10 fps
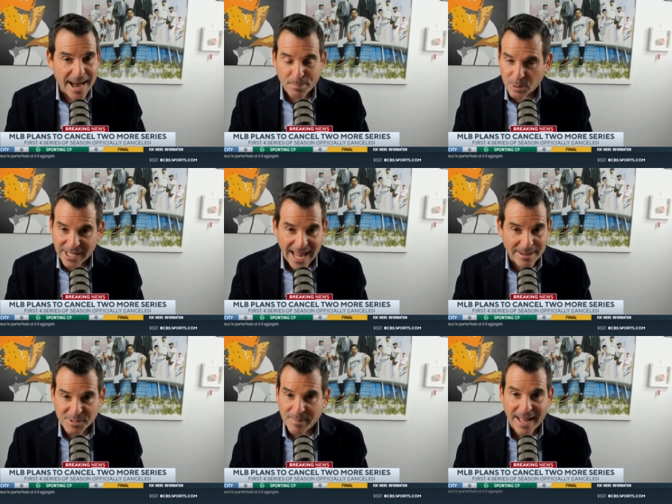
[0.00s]
April
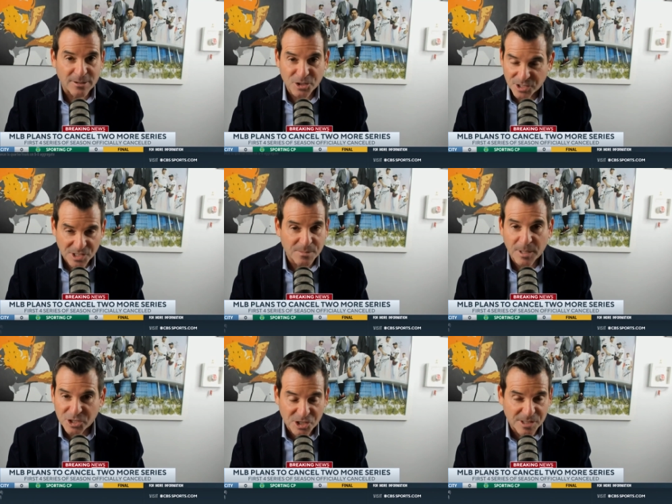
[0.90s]
games matter just as
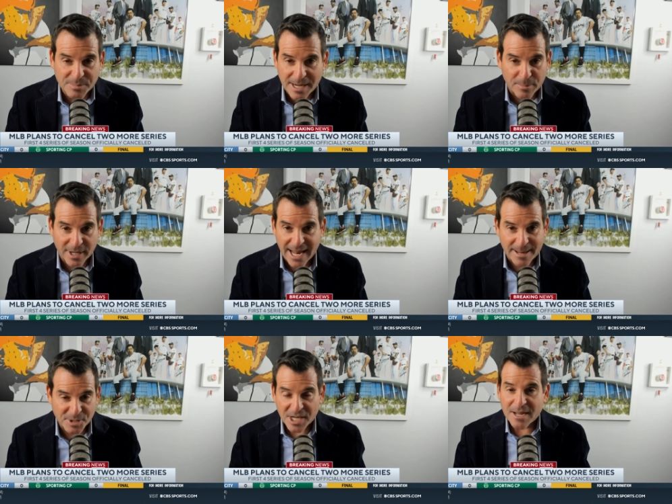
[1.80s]
much as September
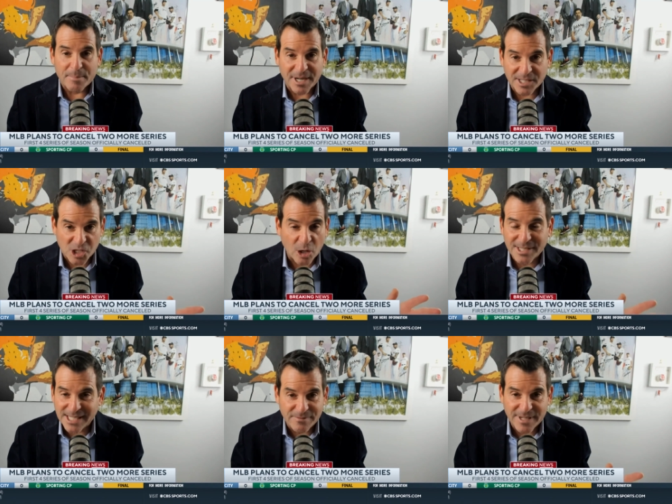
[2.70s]
games because our
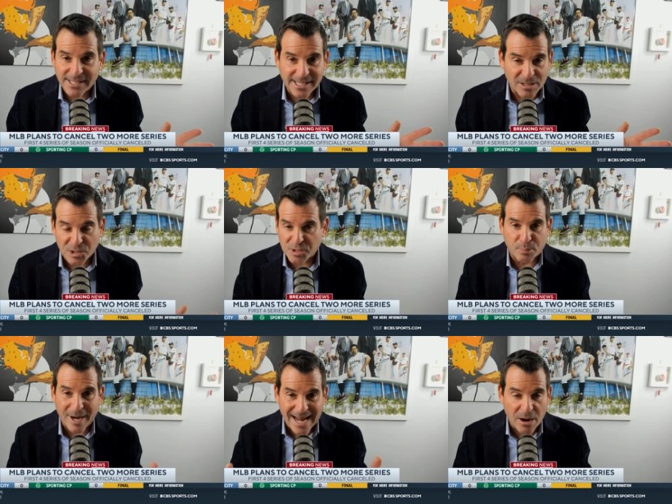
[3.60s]
TV deal is
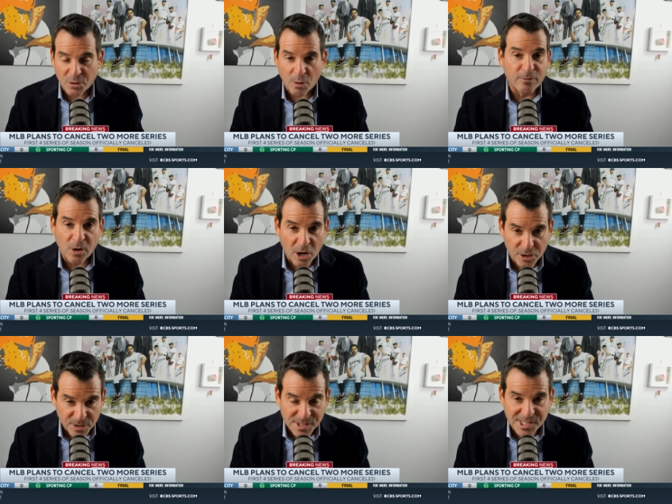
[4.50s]
spread out over
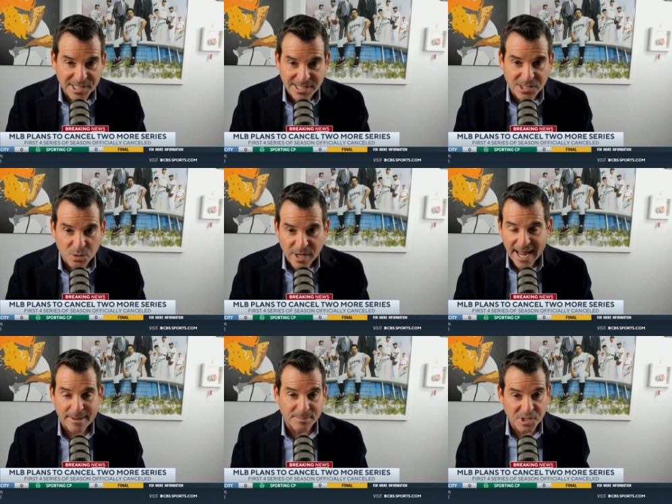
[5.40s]
162
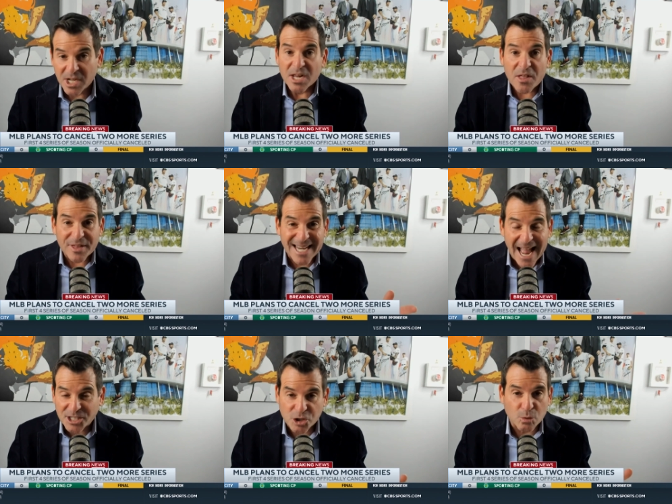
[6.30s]
games. The
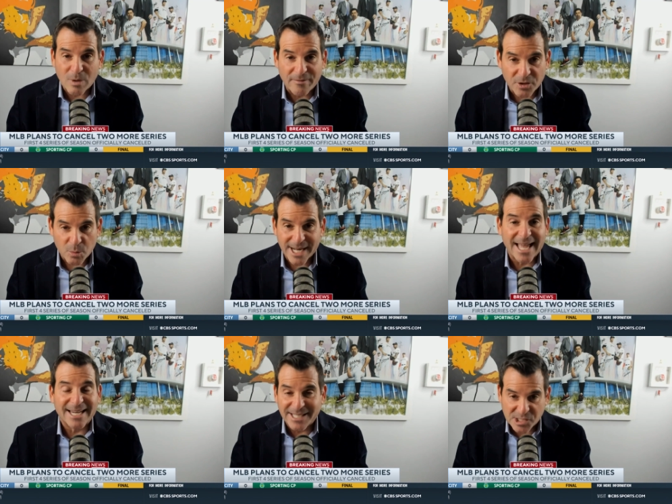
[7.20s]
national revenue we
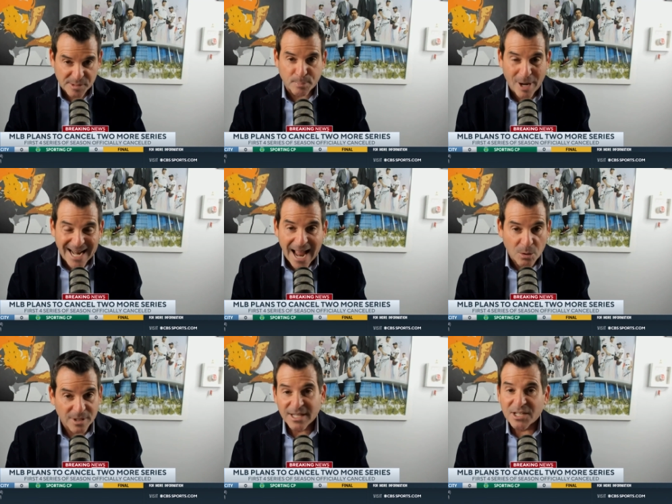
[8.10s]
get is spread
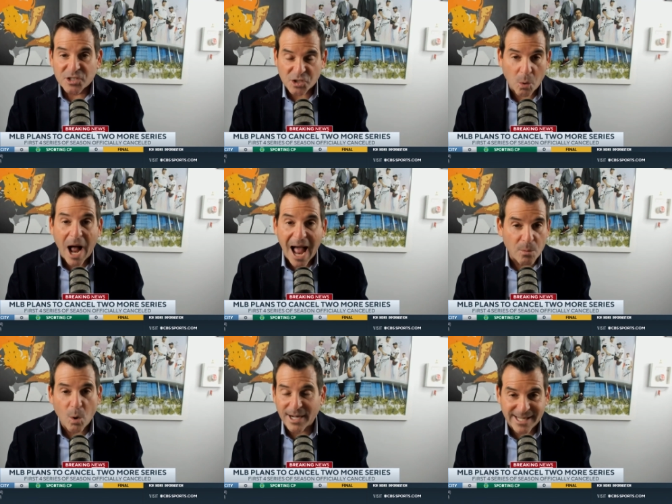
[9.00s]
out. So I
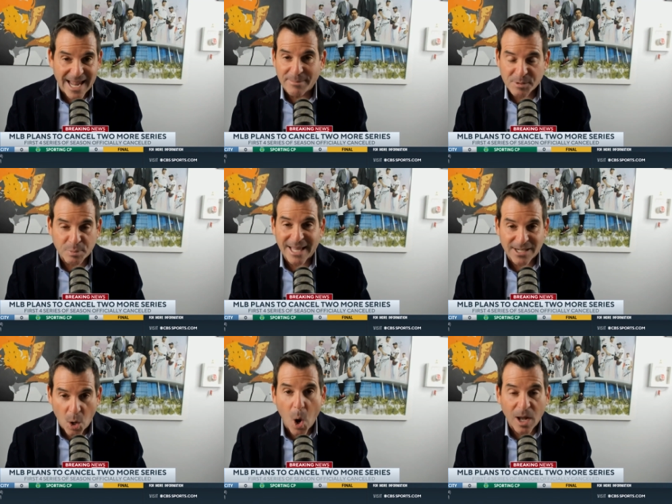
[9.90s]
want games played
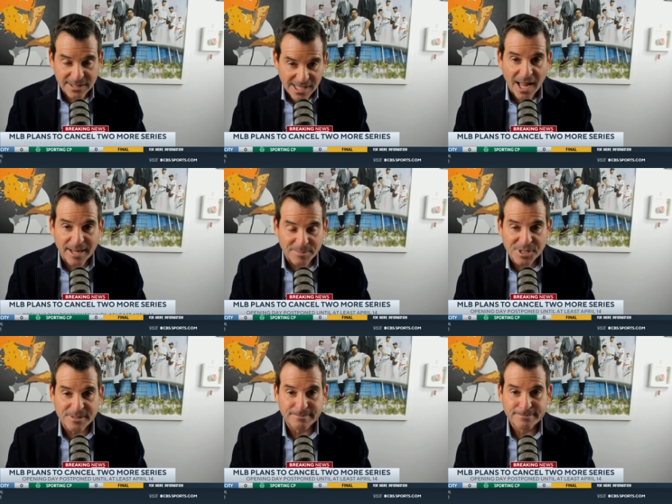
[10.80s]
at all times.